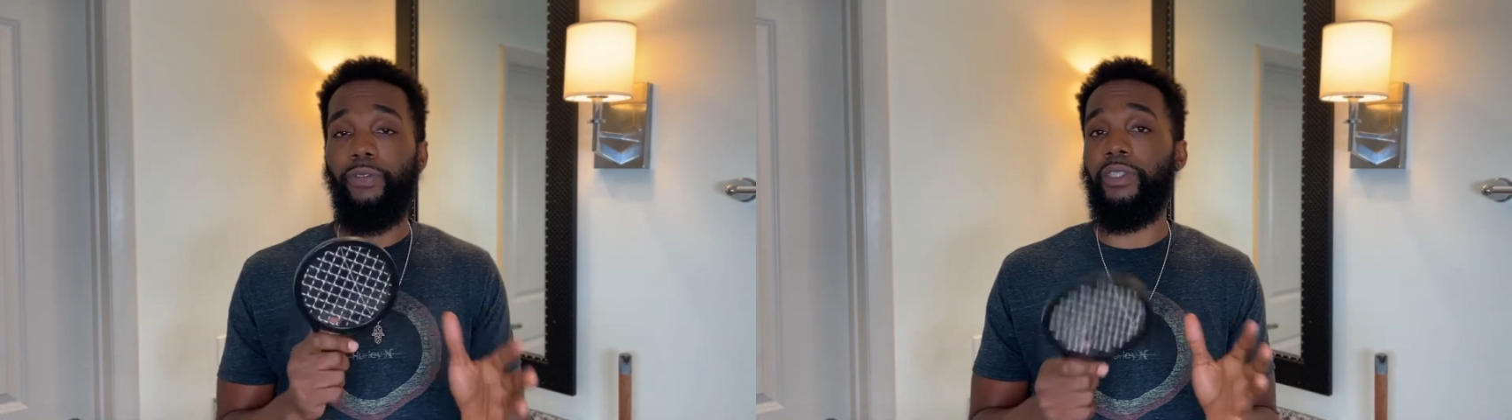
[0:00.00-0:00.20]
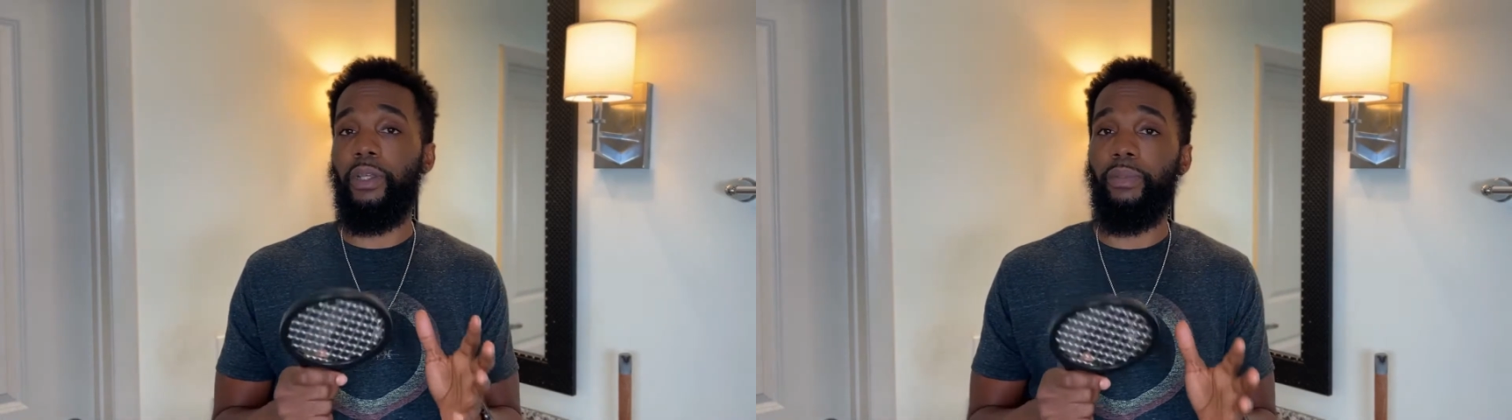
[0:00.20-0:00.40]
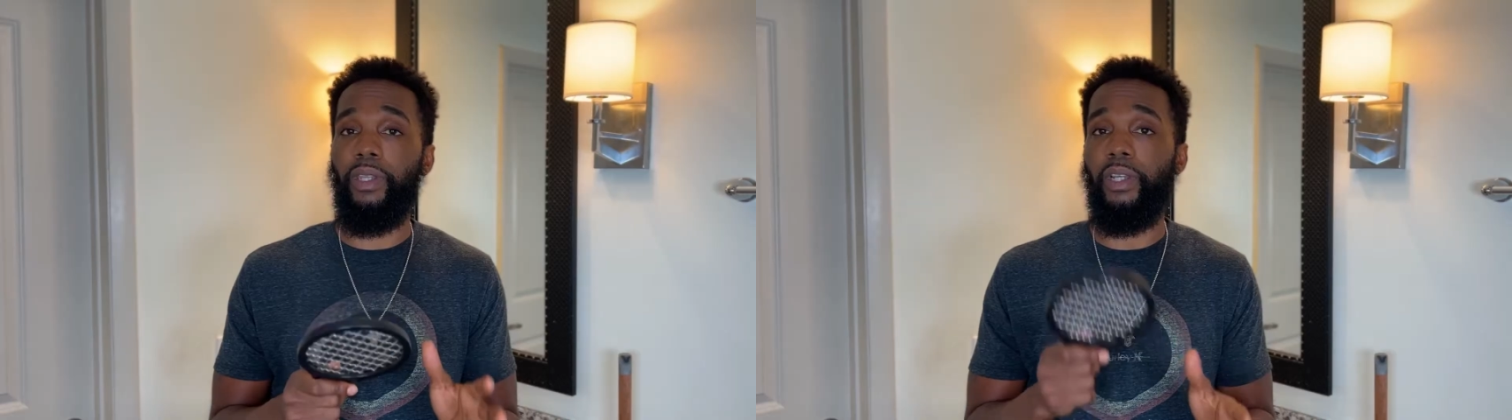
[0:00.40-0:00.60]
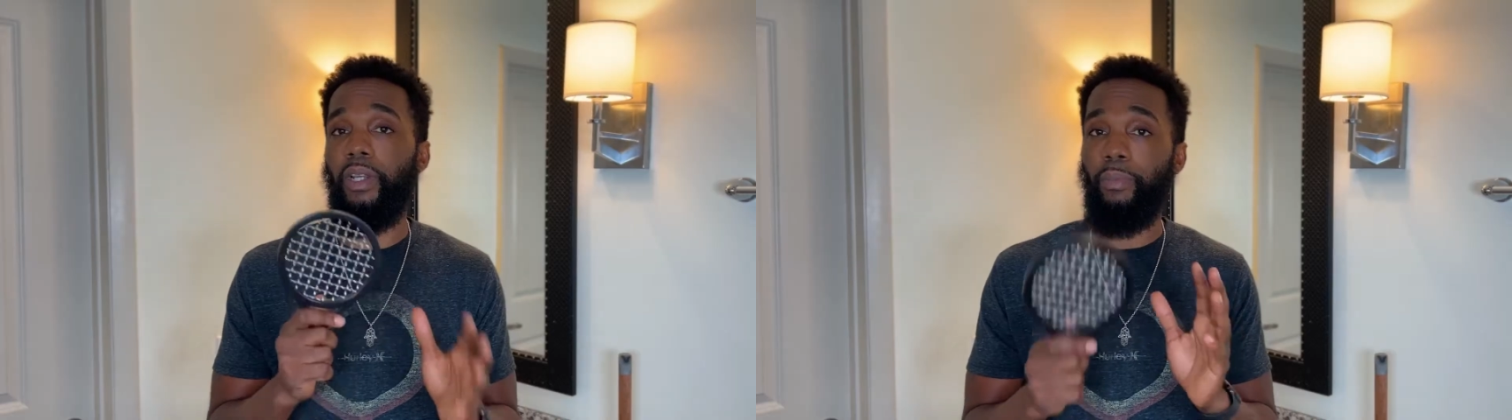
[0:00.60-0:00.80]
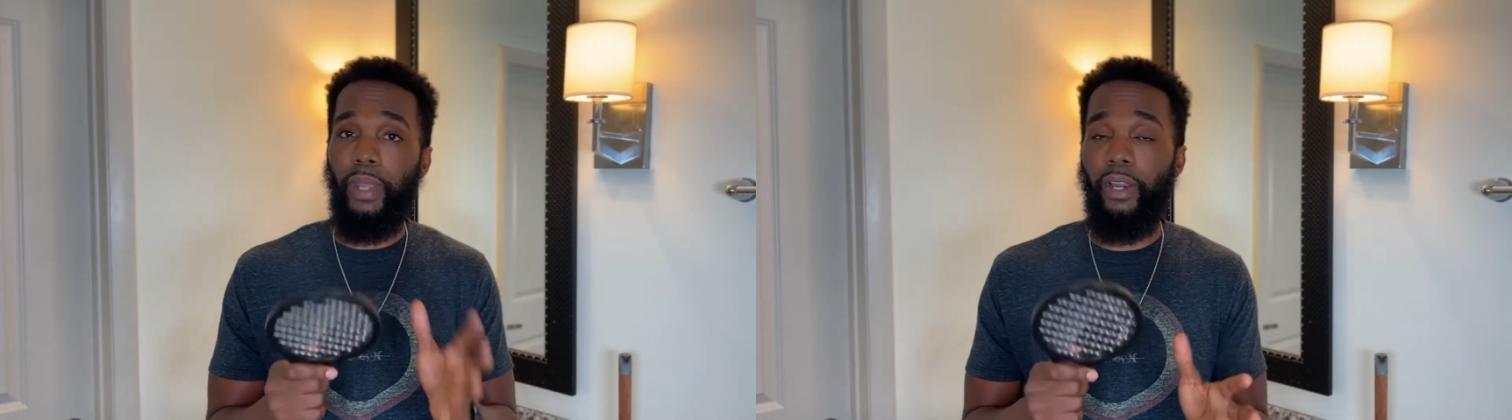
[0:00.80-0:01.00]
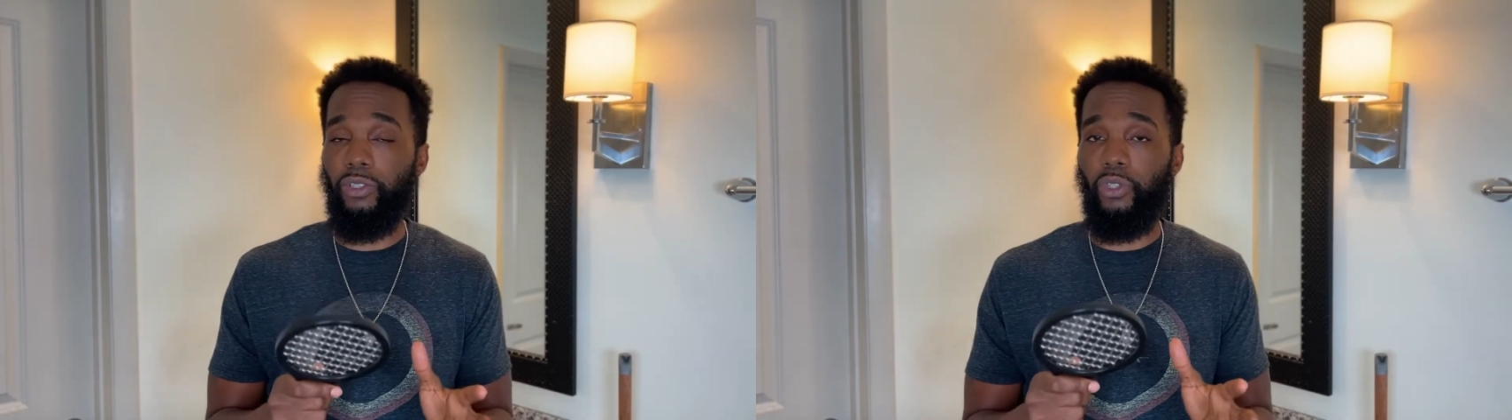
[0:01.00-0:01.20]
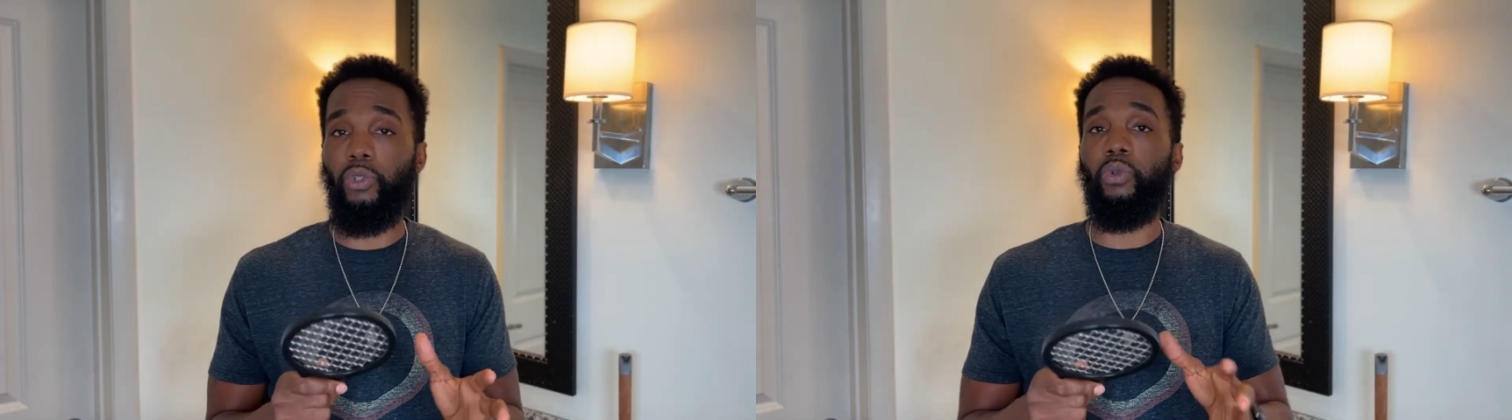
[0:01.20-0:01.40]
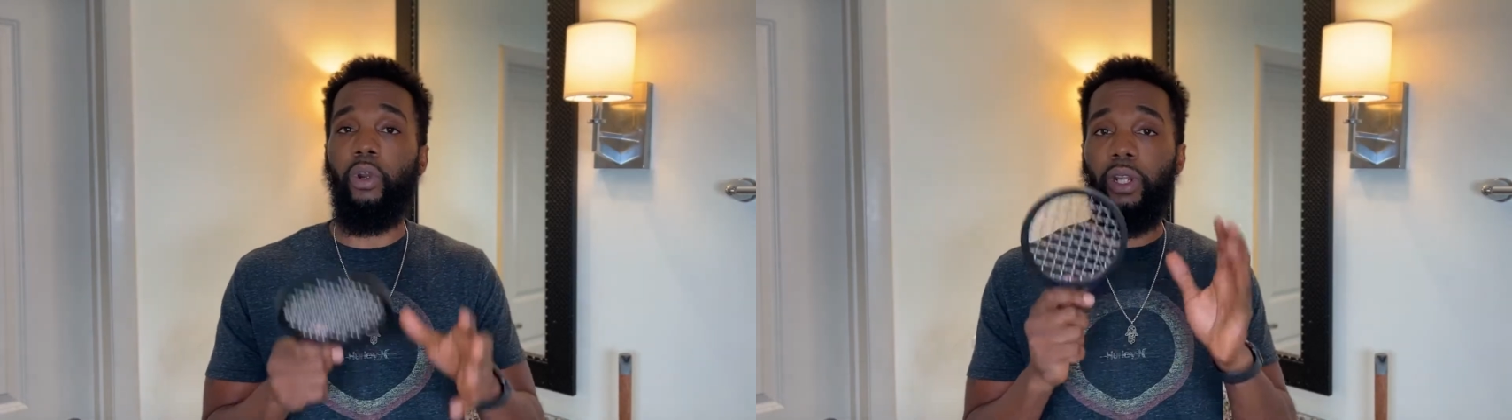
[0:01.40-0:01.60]
for something to compare
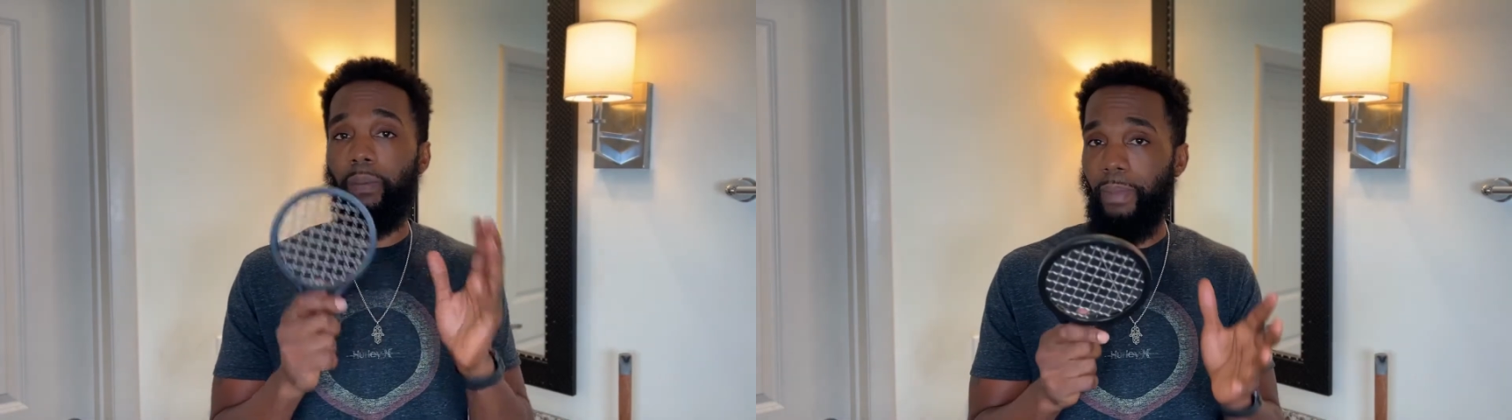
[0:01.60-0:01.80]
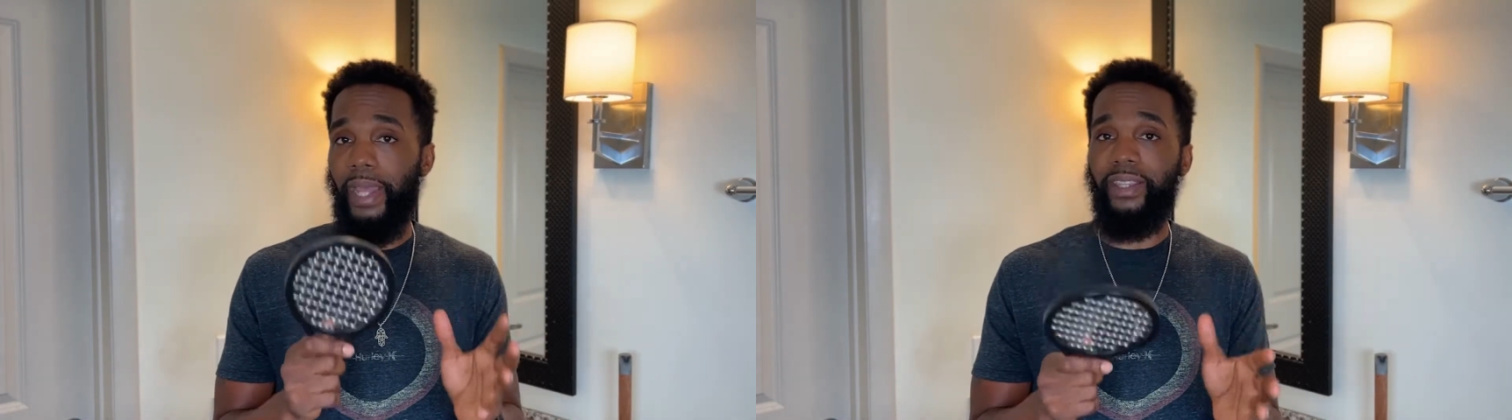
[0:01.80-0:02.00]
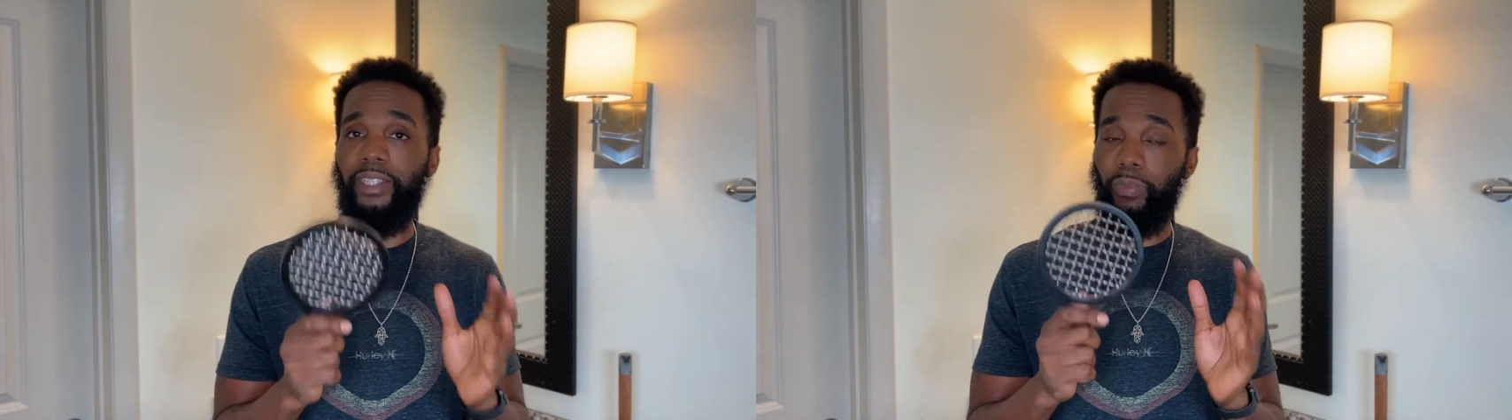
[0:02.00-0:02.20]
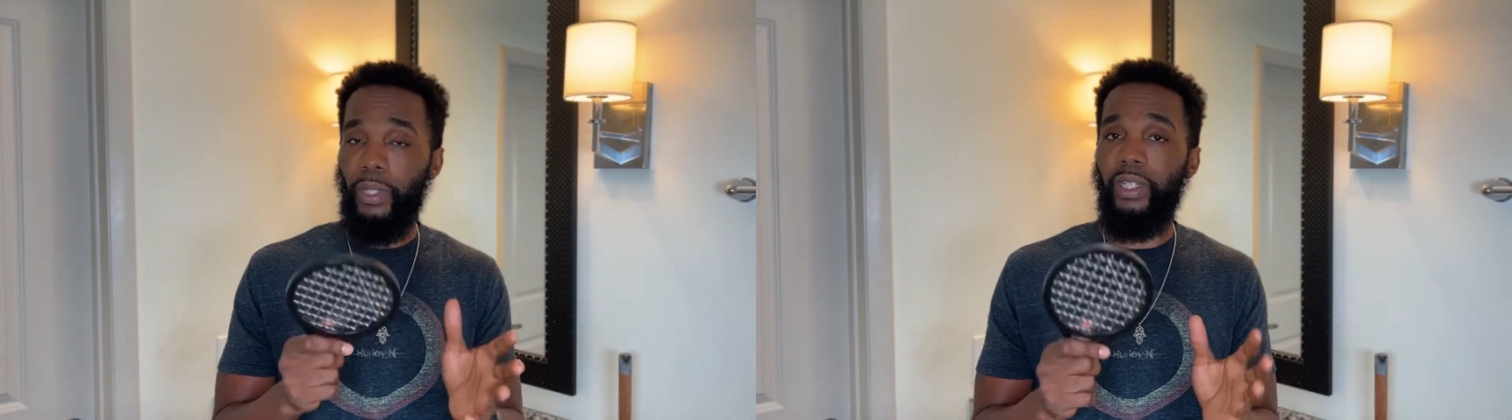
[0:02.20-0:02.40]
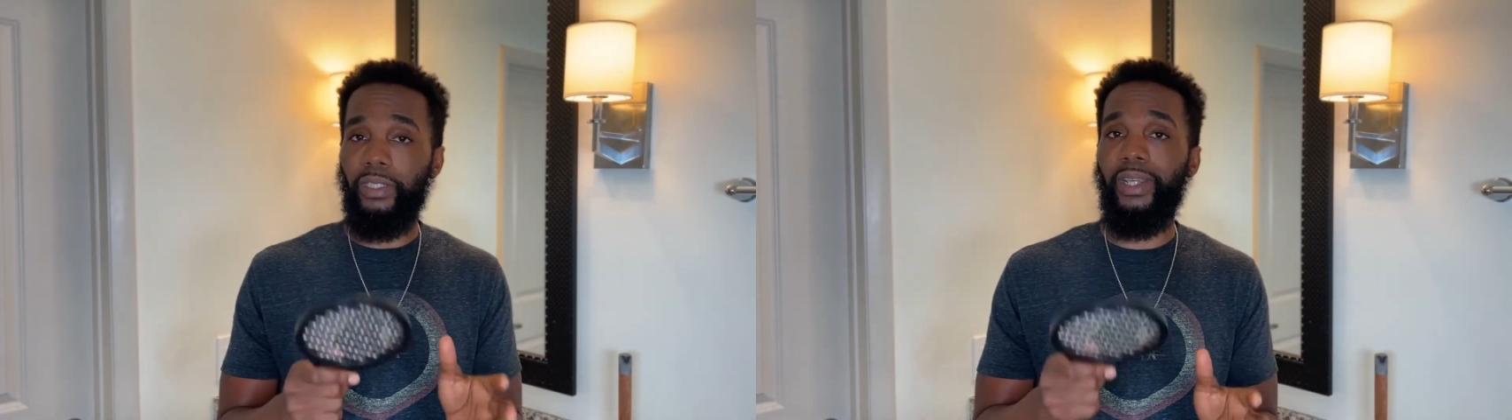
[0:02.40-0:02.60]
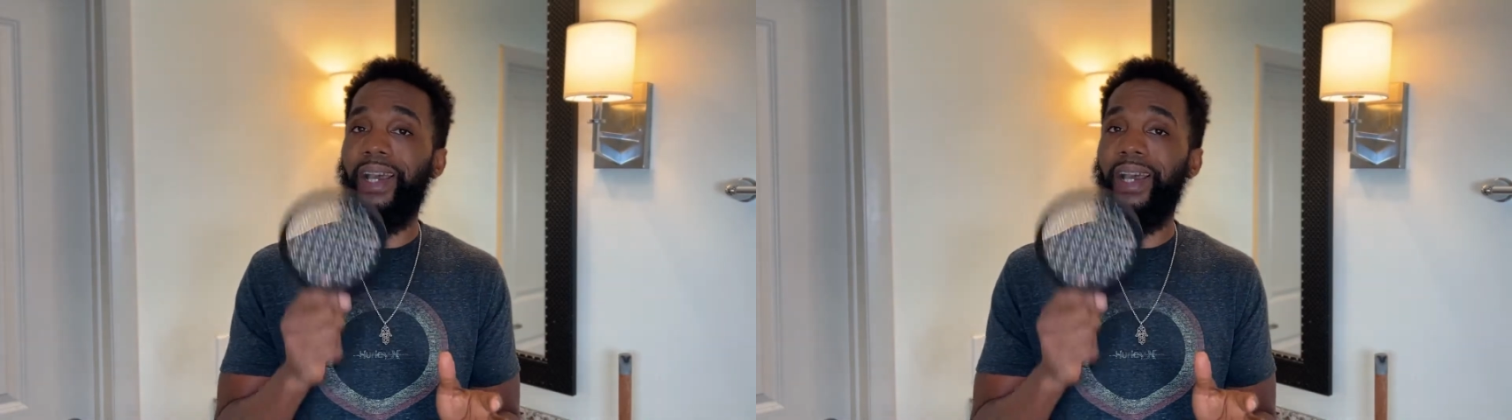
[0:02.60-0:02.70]
to or combat the sponge,